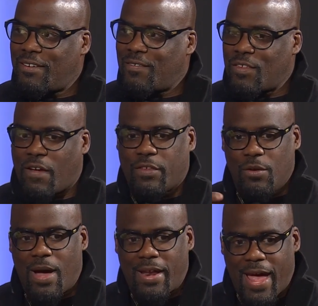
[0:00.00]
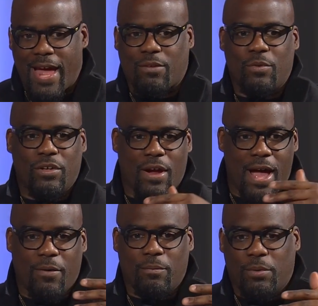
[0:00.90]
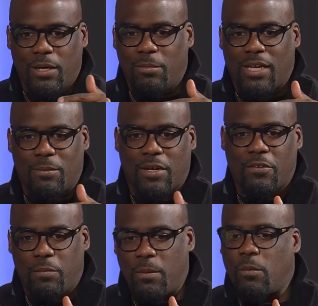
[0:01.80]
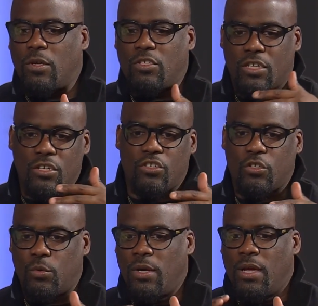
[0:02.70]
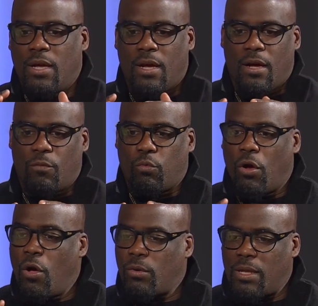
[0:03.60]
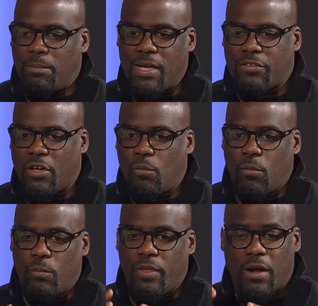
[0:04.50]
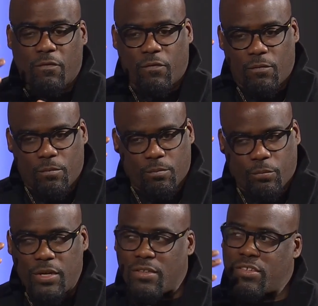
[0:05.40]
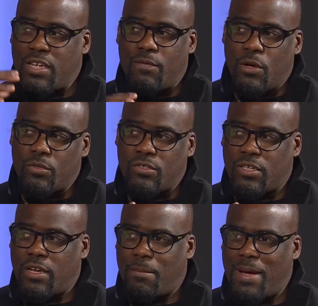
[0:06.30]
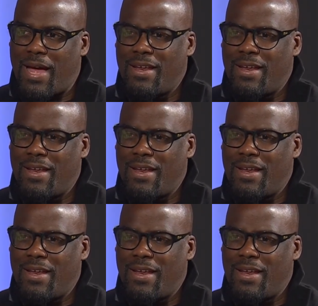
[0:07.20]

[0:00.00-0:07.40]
You have to know how to act when you're out in public because people will judge you wrongly based on their preconceived notions in their mind.